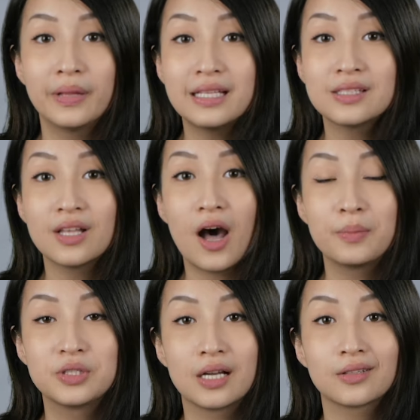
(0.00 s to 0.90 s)
Place the
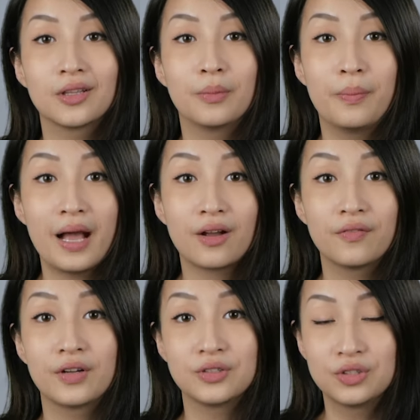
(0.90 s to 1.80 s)
object on the back
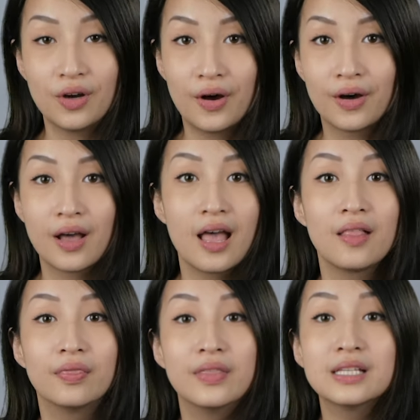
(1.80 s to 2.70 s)
of their jaw.
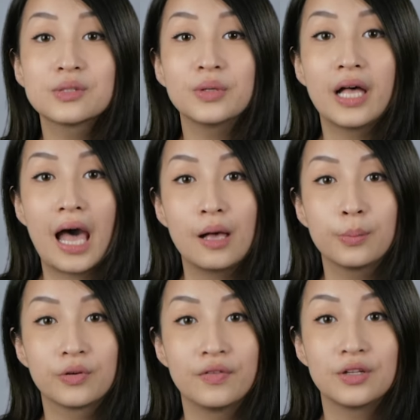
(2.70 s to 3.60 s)
This will help
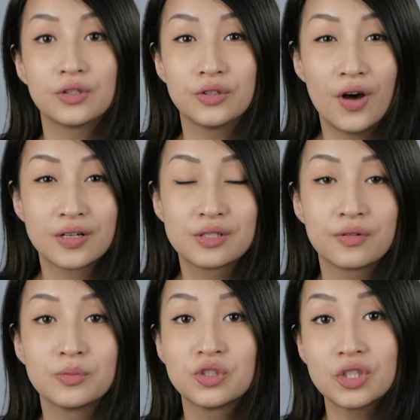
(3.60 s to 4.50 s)
prevent your dogs
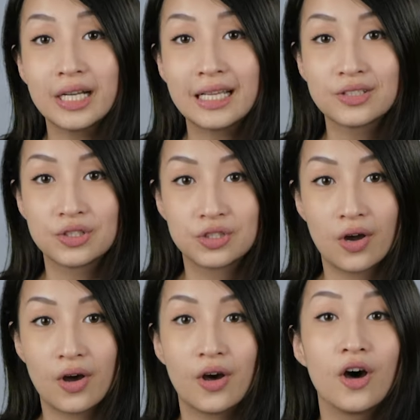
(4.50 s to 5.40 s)
from shutting its
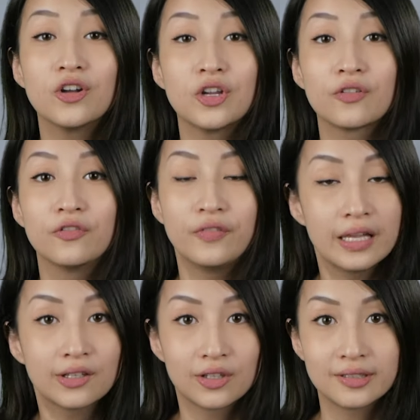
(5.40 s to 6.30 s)
jaw on your
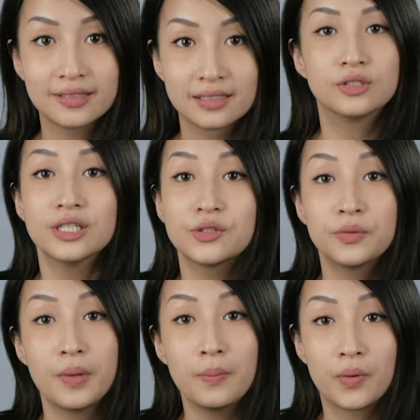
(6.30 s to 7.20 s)
fingers. Just
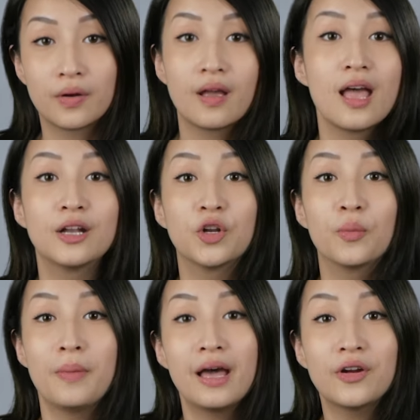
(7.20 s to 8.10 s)
remember, no
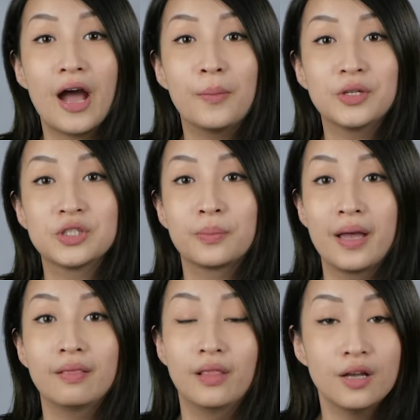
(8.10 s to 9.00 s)
matter how much your
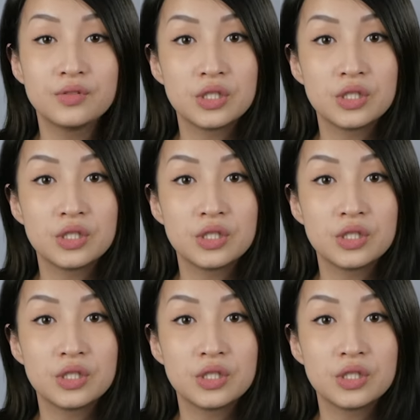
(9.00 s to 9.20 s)
pet loves